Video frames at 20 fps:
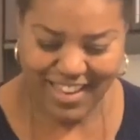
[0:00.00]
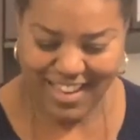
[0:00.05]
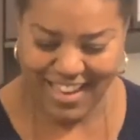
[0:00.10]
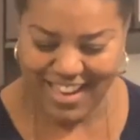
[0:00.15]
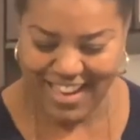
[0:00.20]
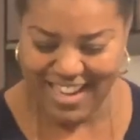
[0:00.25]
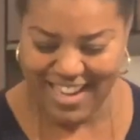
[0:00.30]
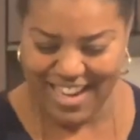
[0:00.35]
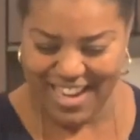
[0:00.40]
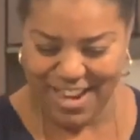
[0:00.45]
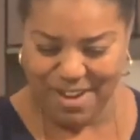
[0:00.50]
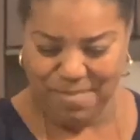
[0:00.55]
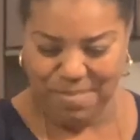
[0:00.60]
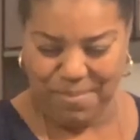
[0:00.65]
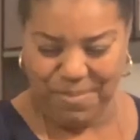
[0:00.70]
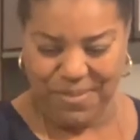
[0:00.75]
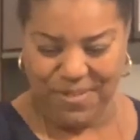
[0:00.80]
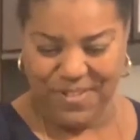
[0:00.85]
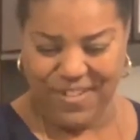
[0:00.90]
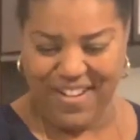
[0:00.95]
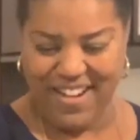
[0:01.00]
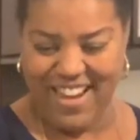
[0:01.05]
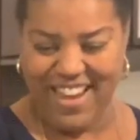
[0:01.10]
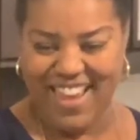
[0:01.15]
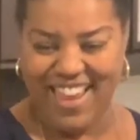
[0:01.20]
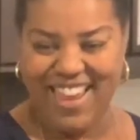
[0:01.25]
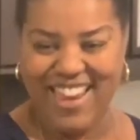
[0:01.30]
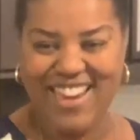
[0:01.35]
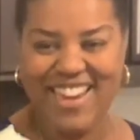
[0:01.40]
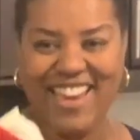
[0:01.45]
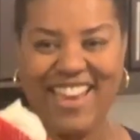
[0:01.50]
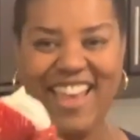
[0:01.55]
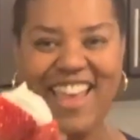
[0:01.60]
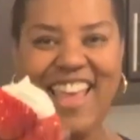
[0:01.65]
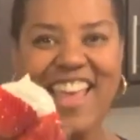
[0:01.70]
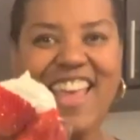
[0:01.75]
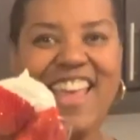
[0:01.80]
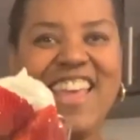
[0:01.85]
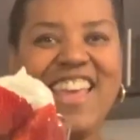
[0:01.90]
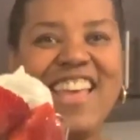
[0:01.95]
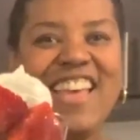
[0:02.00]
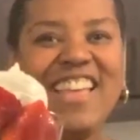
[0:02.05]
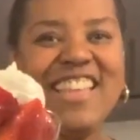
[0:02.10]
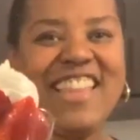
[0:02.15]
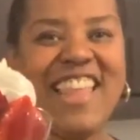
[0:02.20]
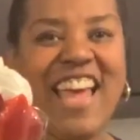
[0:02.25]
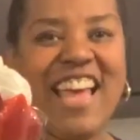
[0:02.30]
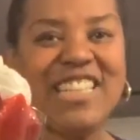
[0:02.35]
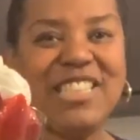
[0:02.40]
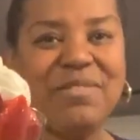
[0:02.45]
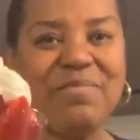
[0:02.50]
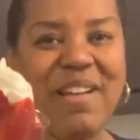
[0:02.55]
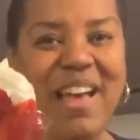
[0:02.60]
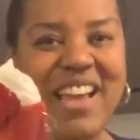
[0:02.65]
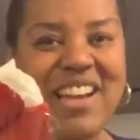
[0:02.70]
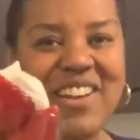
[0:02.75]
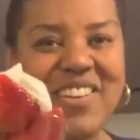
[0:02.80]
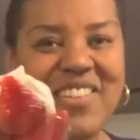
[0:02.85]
Isn't it pretty? That's my